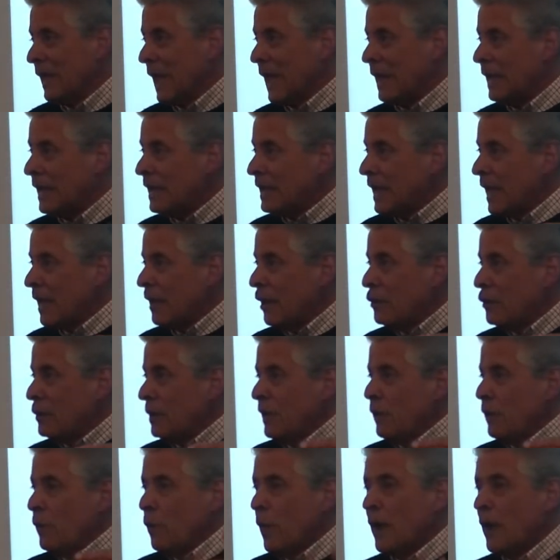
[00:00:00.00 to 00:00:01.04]
And it had
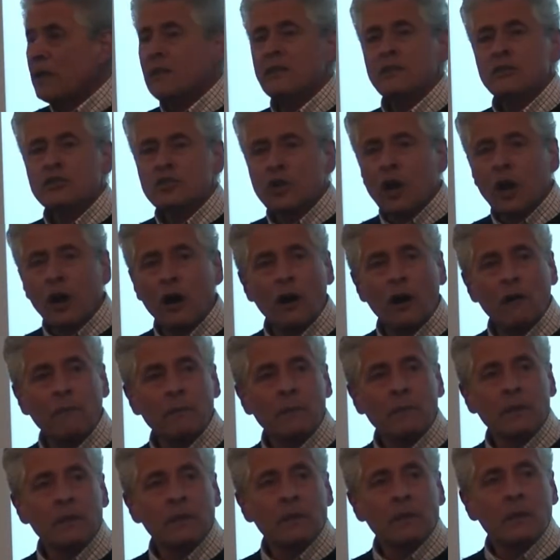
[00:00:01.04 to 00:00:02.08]
only one
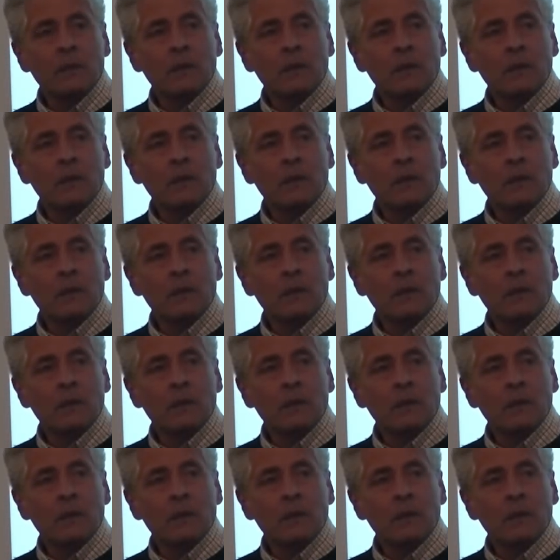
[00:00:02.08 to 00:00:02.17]
job: